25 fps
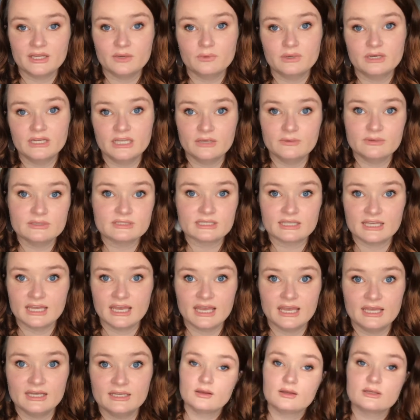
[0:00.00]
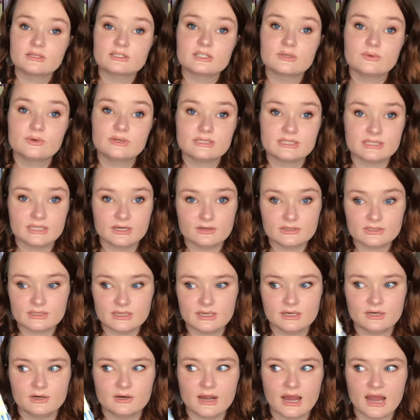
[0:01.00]
when he was a kid. So it's years
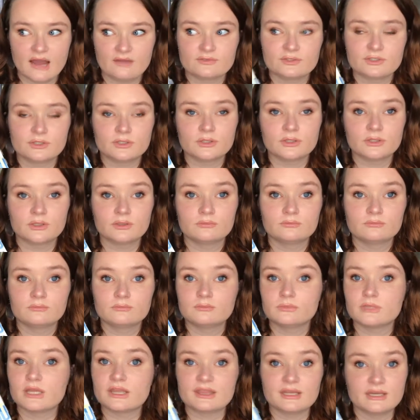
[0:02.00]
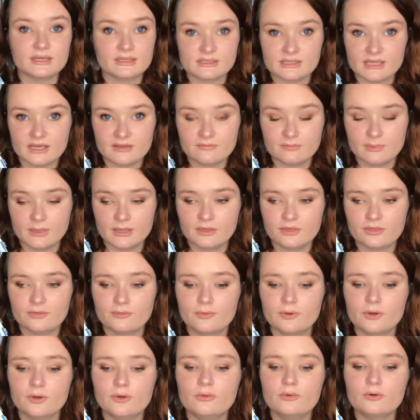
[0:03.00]
later after the things they've been
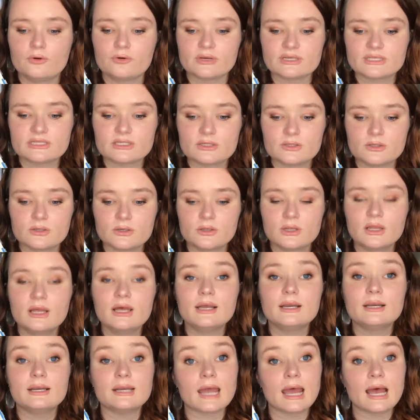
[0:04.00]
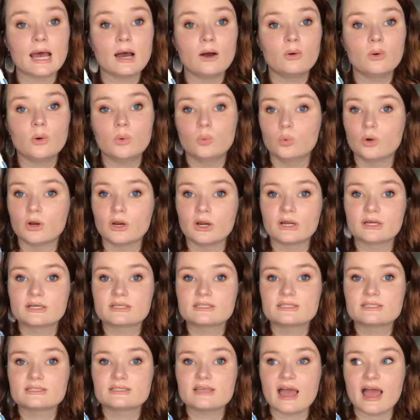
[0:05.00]
through. Crystal now
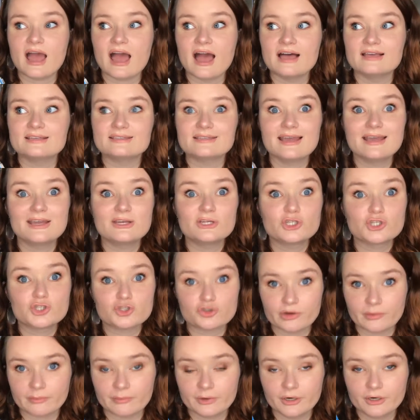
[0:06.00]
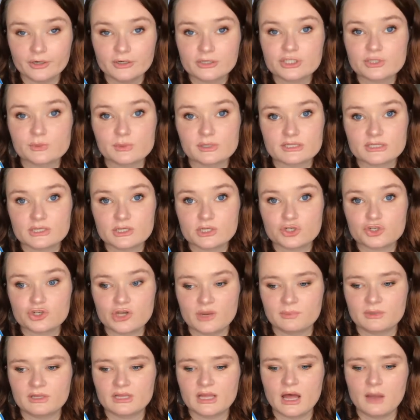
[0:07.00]
works as a stripper. She works at a
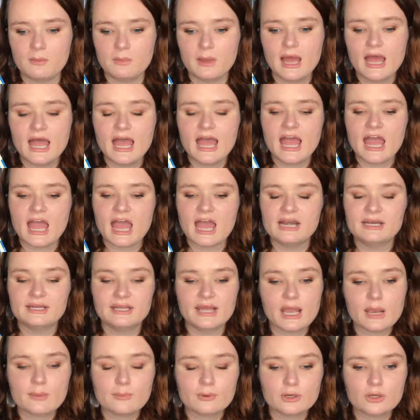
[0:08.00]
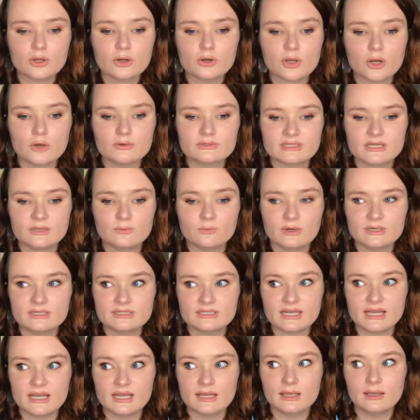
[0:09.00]
strip club, and Gabriel goes in one
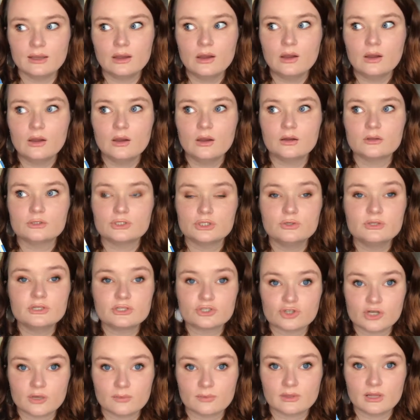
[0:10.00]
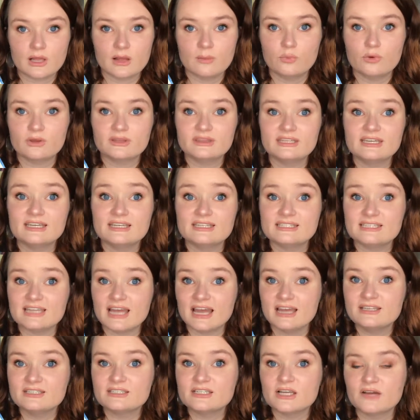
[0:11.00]
day to the strip club with the
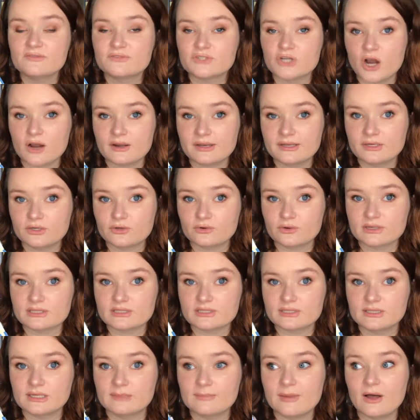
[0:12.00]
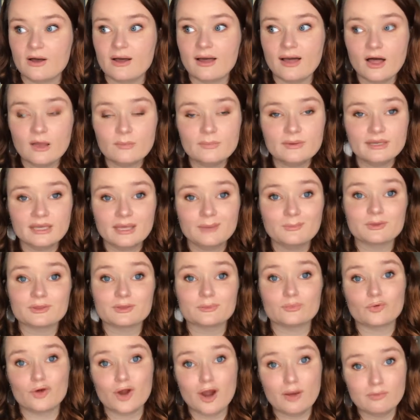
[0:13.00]
intent of talking to Crystal about helping him with a
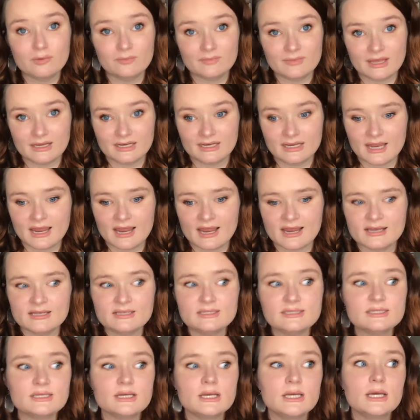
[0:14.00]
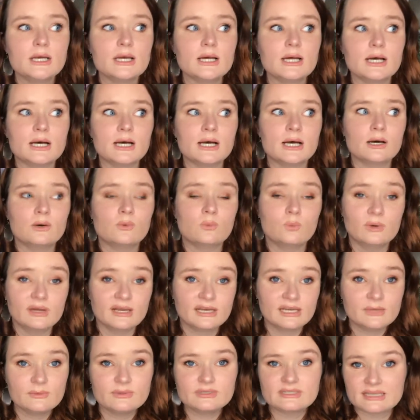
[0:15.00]
problem that he has. Uh, when
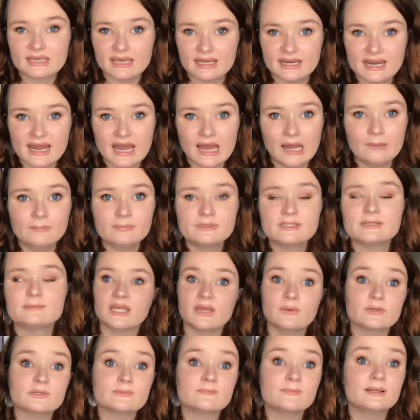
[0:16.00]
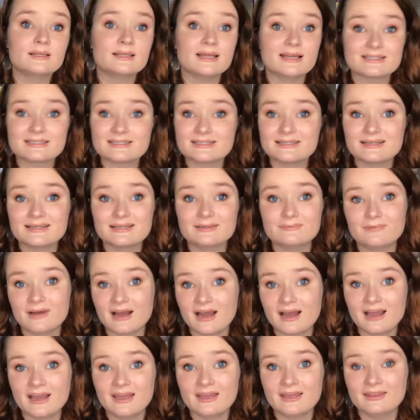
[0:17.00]
he was kidnapped, he was molested
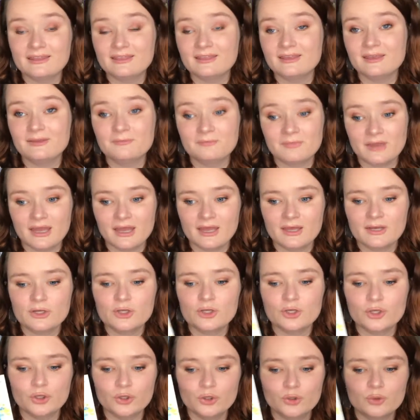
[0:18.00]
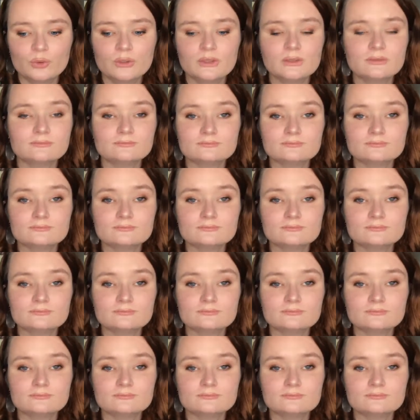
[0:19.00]
by the man who